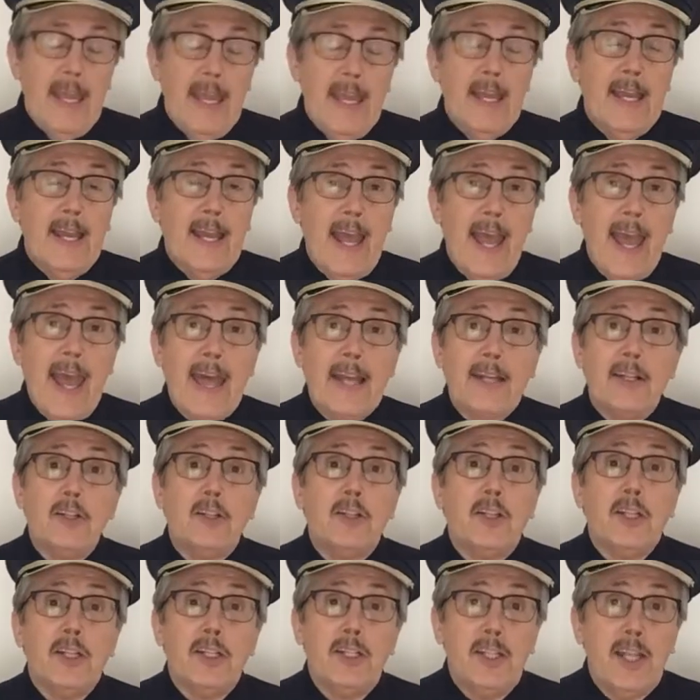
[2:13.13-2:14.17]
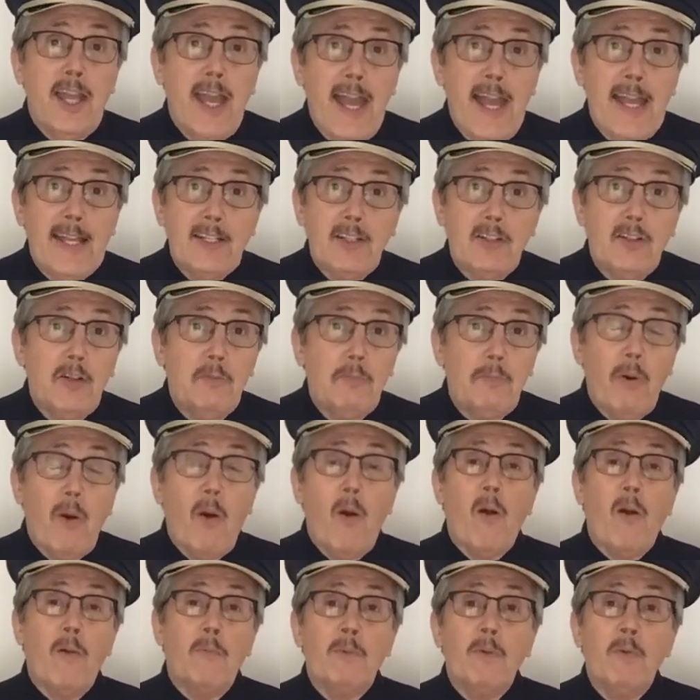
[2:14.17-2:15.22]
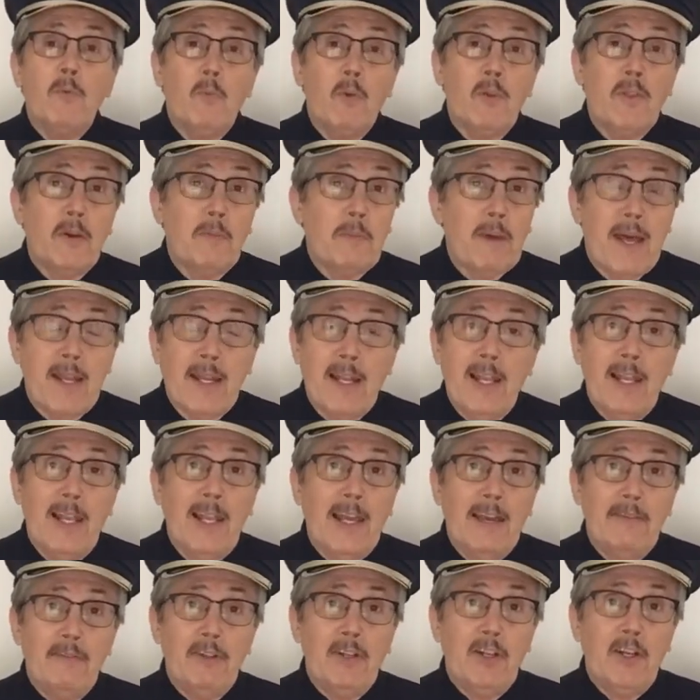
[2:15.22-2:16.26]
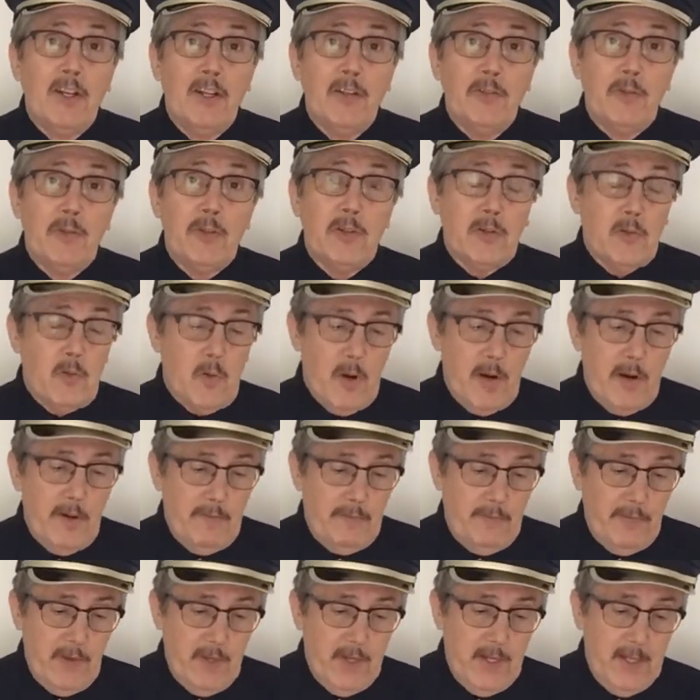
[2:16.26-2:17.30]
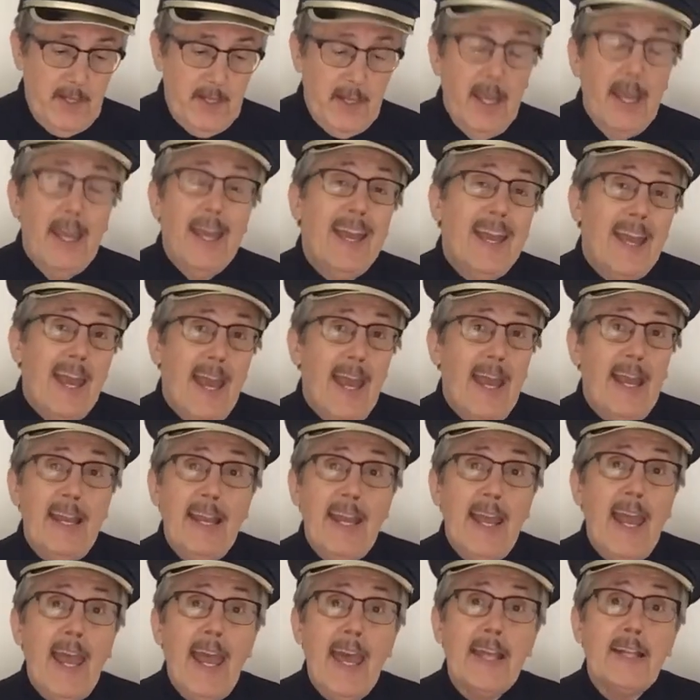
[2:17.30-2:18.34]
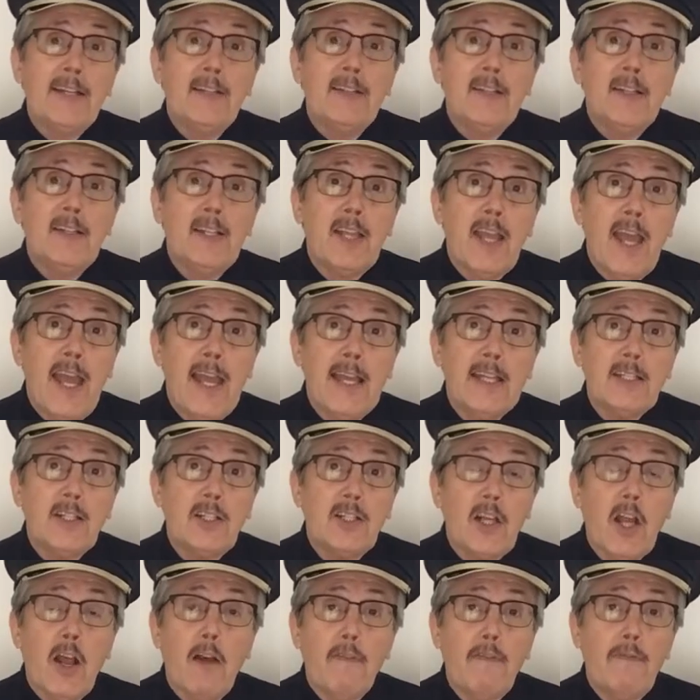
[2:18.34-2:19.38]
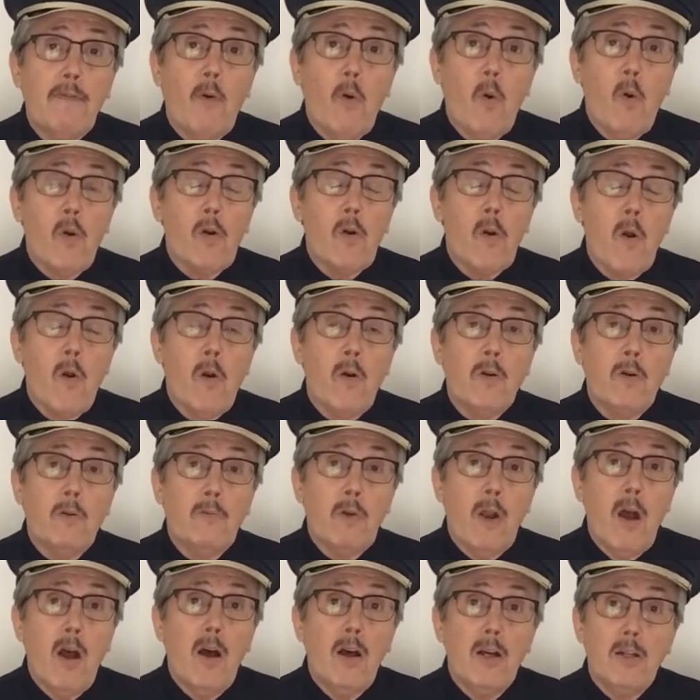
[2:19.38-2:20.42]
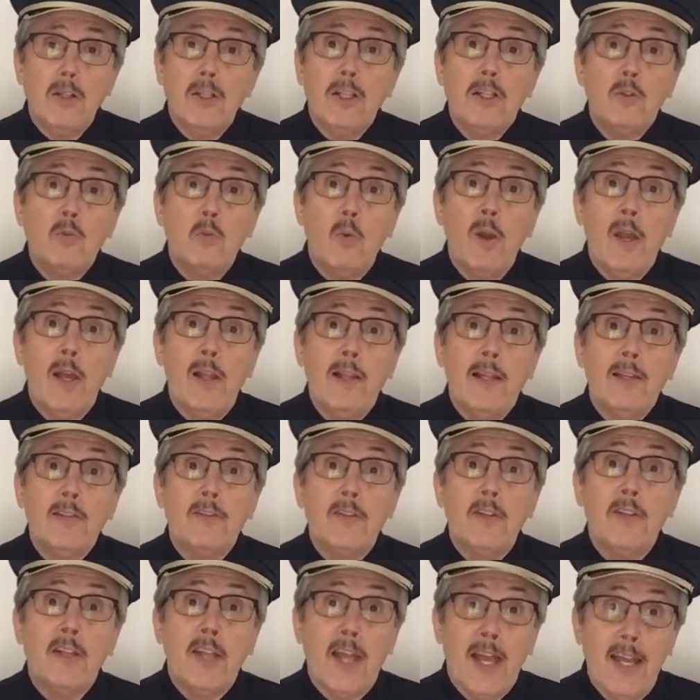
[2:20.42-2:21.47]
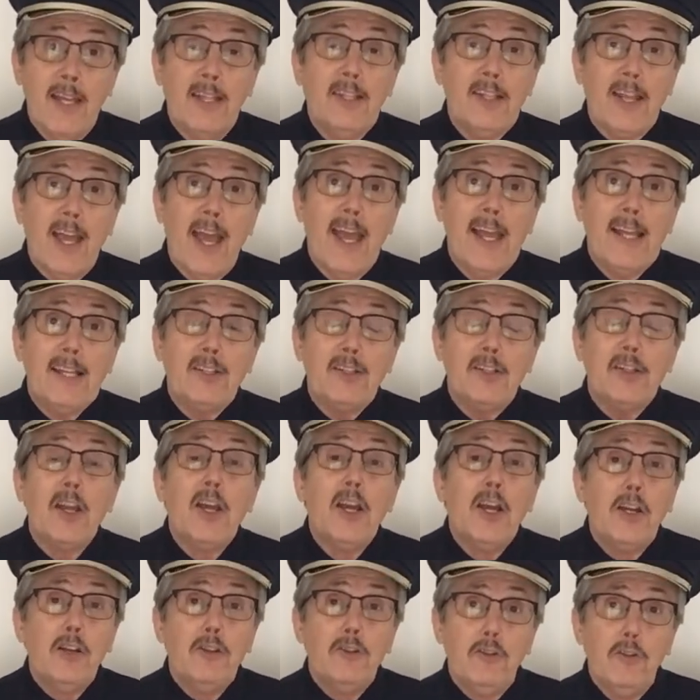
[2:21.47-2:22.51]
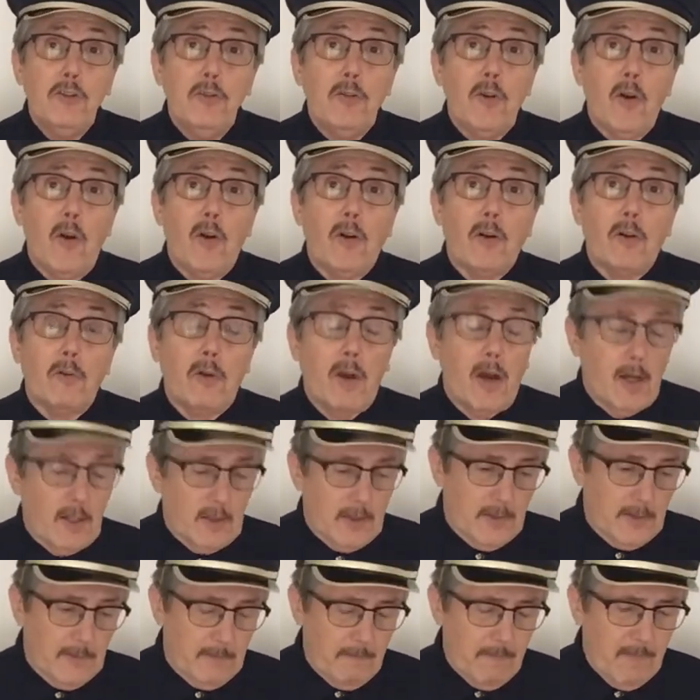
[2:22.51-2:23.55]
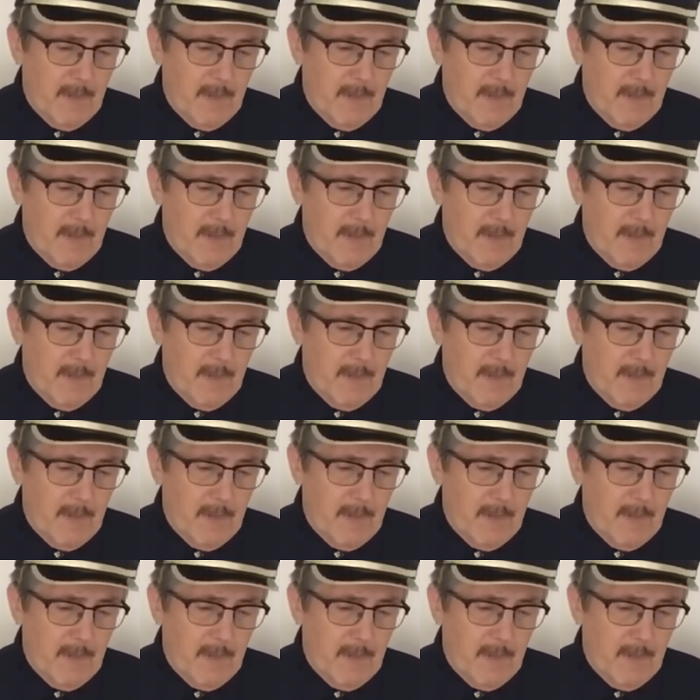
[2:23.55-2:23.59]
It had a detached apartment with about 1,100 square feet, and it had a detached 4-car garage as well as an attached 2-car garage.